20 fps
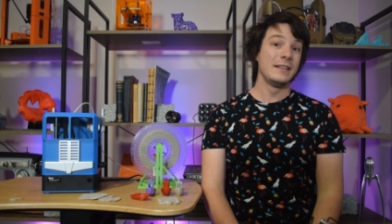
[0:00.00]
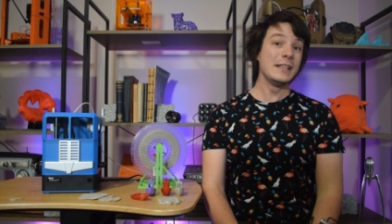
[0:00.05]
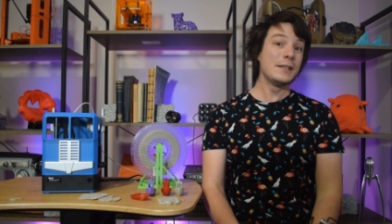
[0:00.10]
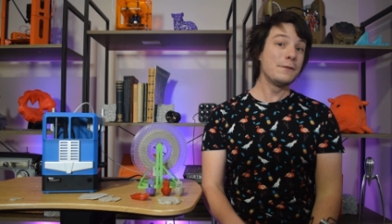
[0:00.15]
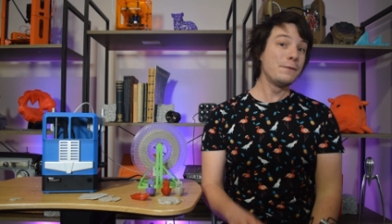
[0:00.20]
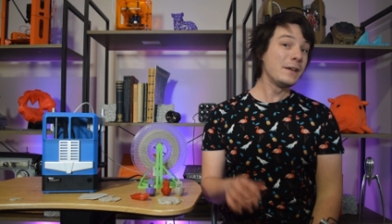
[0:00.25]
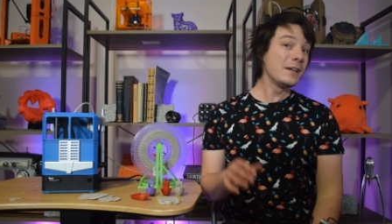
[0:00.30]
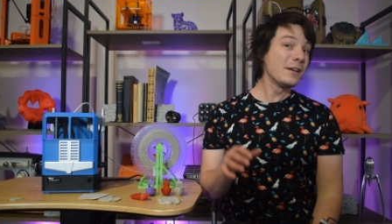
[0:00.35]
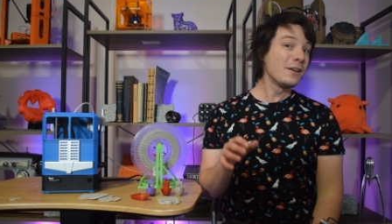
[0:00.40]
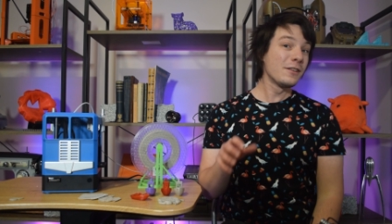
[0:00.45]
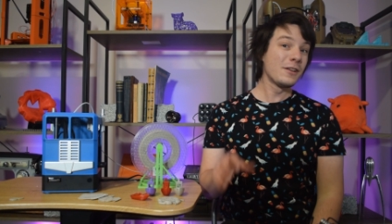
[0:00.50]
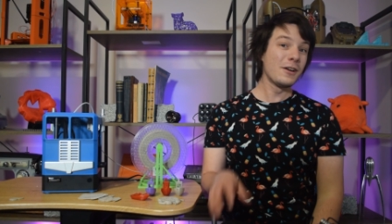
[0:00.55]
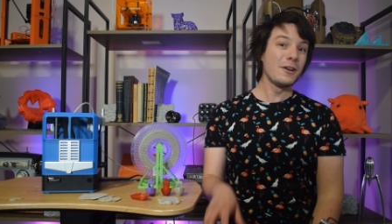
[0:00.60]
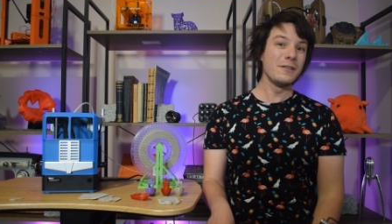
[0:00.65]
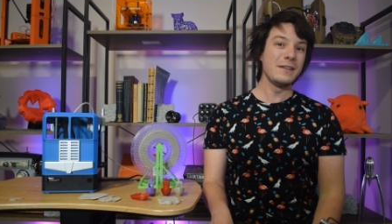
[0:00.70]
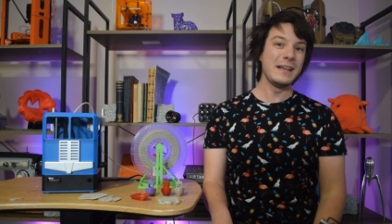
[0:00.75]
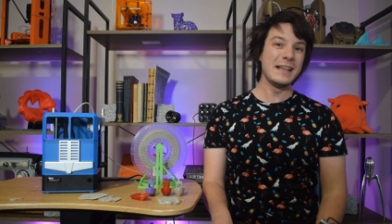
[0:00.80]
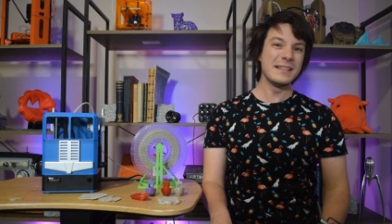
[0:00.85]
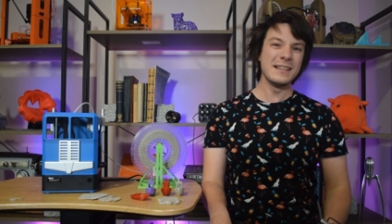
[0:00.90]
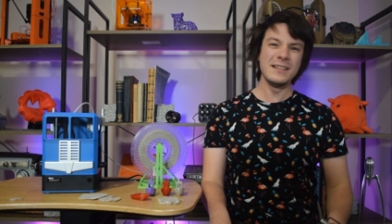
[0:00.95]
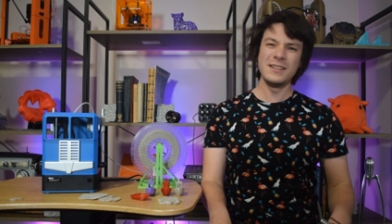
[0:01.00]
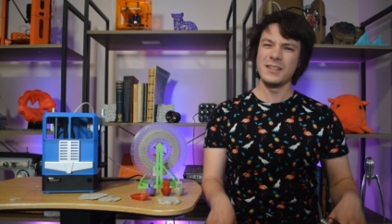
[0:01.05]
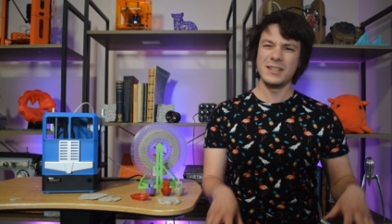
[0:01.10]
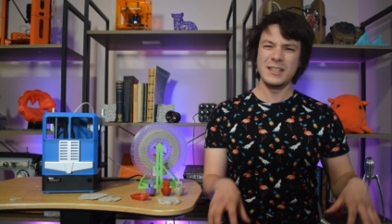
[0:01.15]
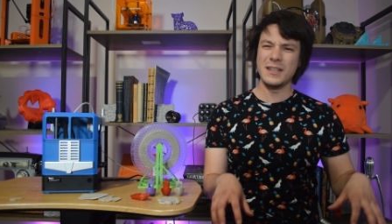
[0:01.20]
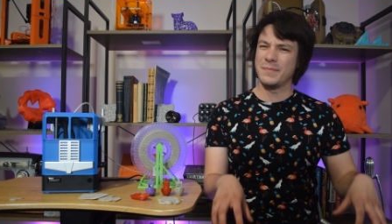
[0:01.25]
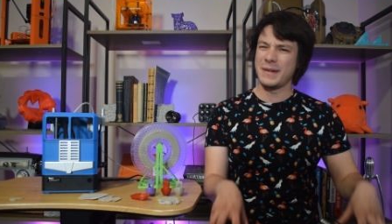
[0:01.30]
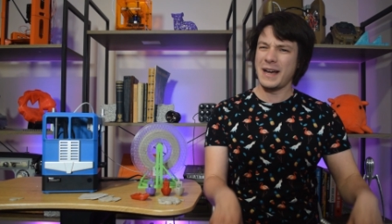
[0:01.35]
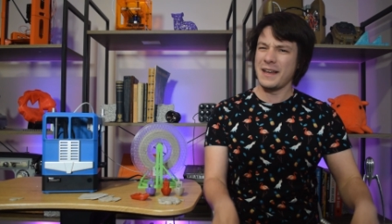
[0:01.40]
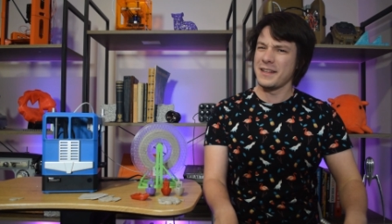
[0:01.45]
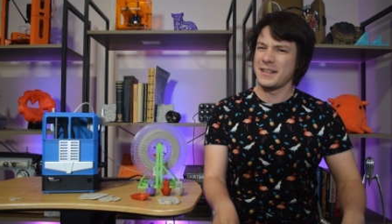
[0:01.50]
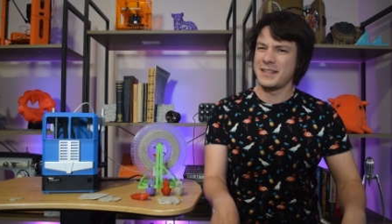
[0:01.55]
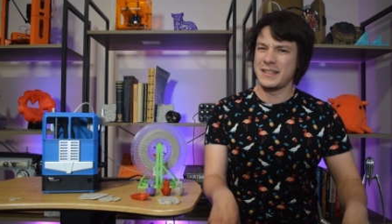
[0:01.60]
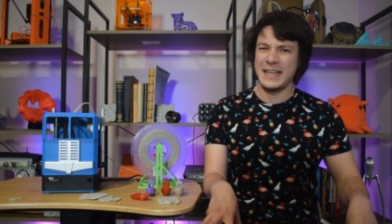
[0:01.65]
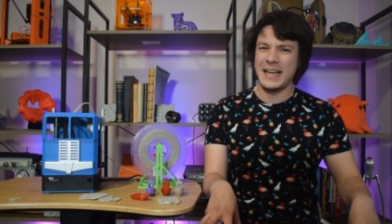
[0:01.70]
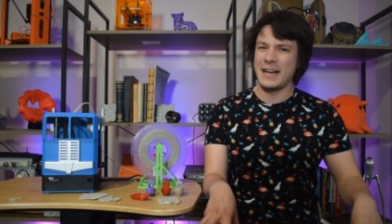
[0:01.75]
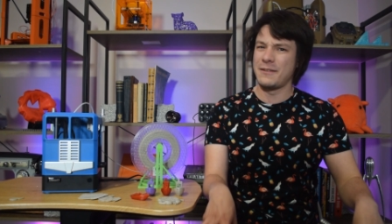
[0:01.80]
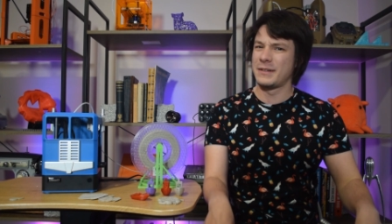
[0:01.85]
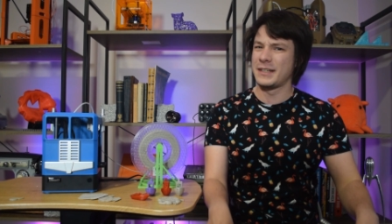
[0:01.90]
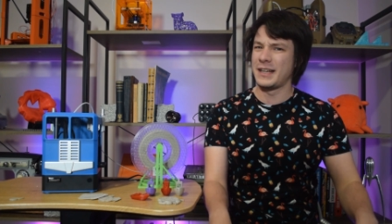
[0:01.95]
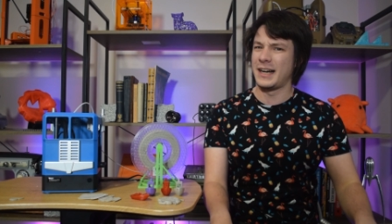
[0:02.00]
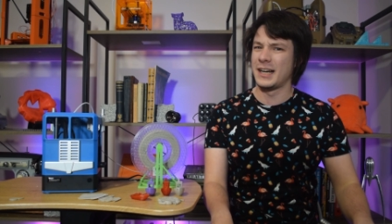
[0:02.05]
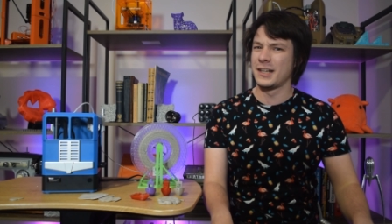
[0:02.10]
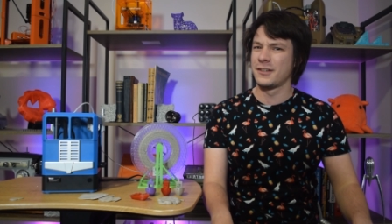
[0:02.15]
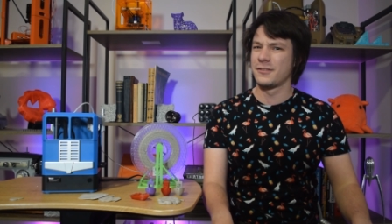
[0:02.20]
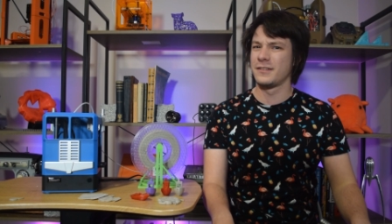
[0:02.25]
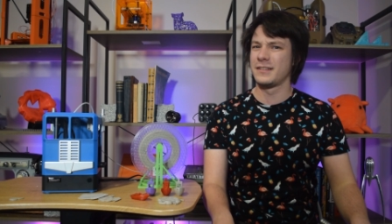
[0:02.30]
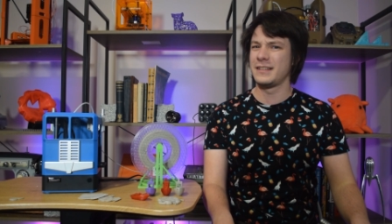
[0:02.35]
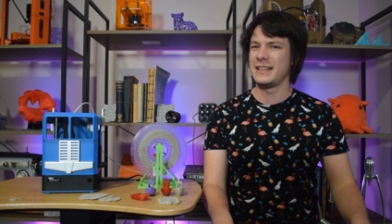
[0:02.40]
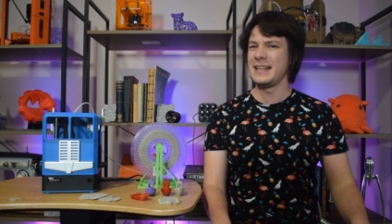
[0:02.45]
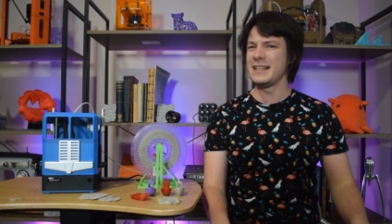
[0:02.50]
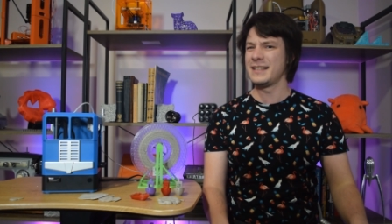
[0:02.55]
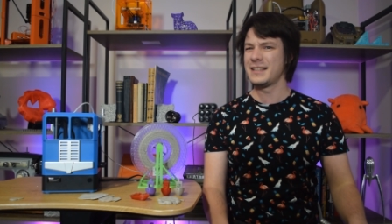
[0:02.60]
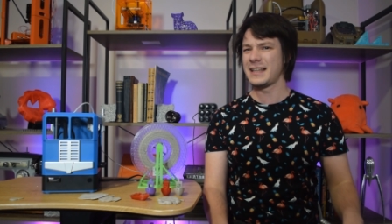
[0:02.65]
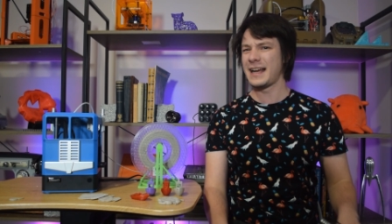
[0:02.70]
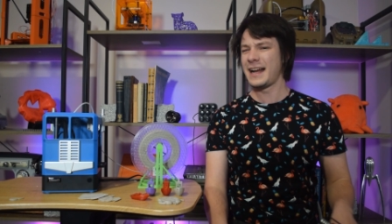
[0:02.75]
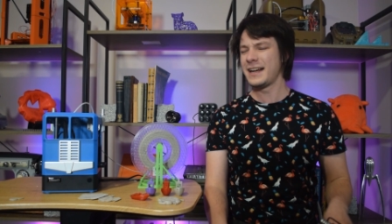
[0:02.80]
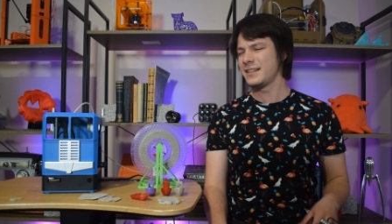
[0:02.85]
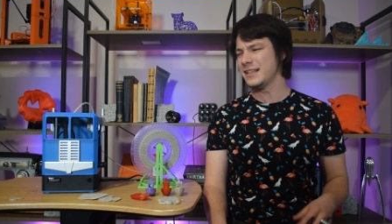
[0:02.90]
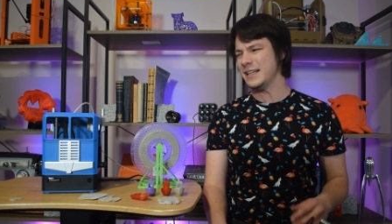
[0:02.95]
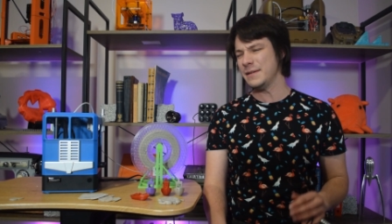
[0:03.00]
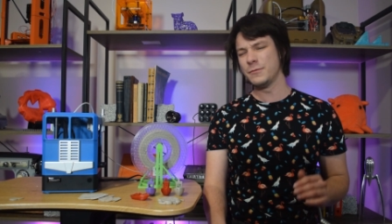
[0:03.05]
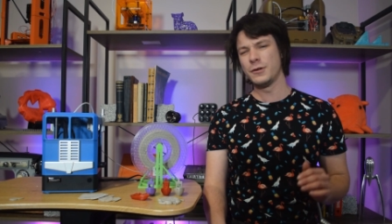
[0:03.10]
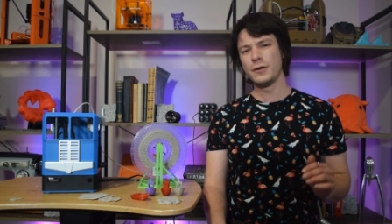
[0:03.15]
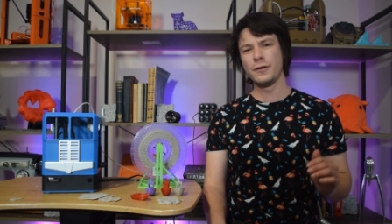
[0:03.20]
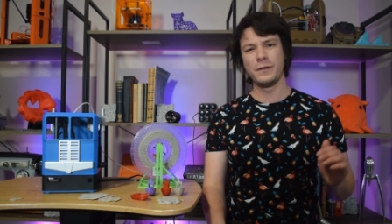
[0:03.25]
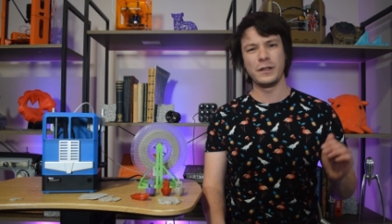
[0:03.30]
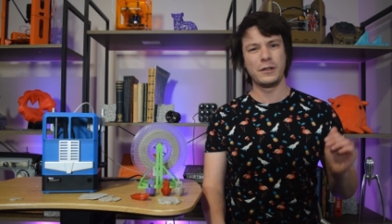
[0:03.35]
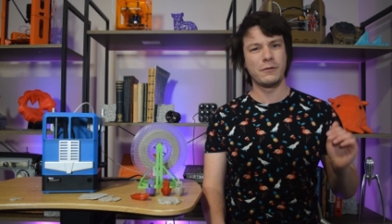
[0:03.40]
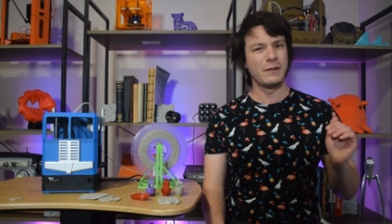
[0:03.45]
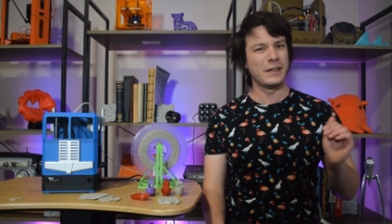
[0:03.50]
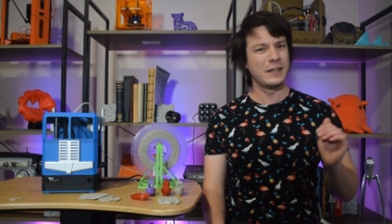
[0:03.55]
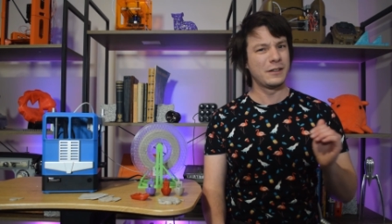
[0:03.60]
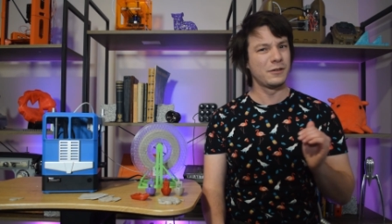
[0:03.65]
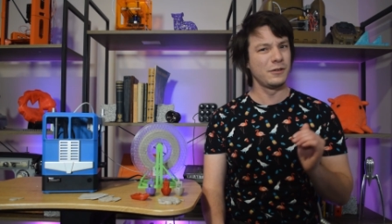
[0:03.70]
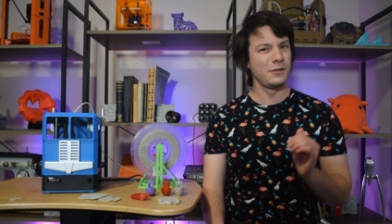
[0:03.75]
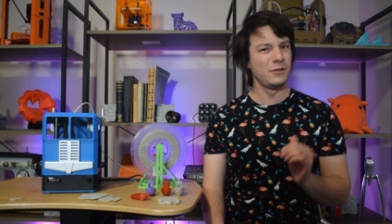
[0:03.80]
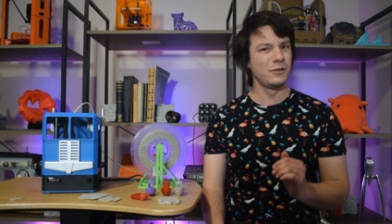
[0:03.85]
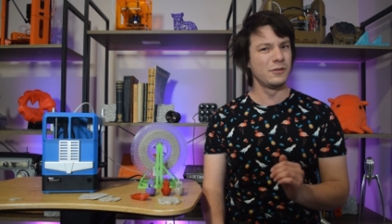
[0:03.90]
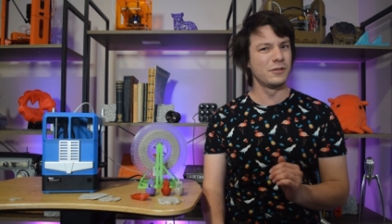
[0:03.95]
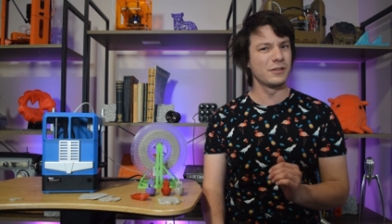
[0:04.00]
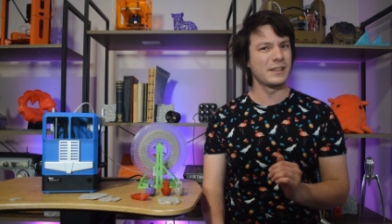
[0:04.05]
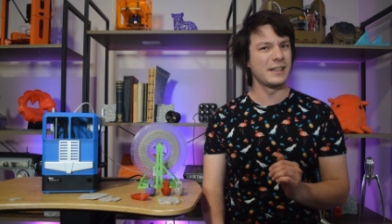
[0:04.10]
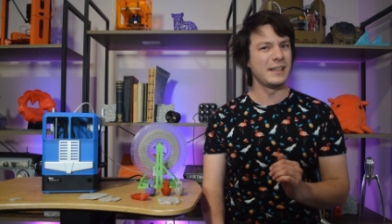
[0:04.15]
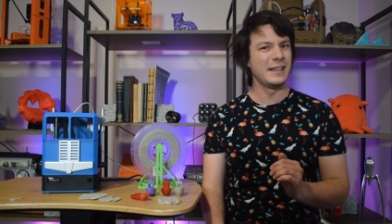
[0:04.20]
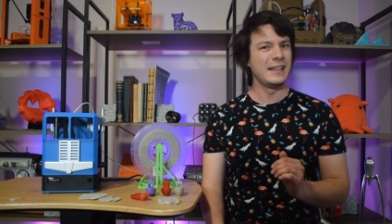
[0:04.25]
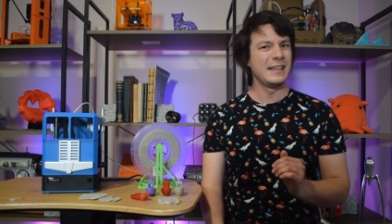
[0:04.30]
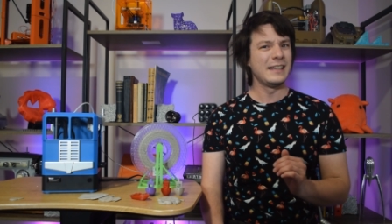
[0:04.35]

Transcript: This video though isn't just about the CR-100, it's actually more of a critical look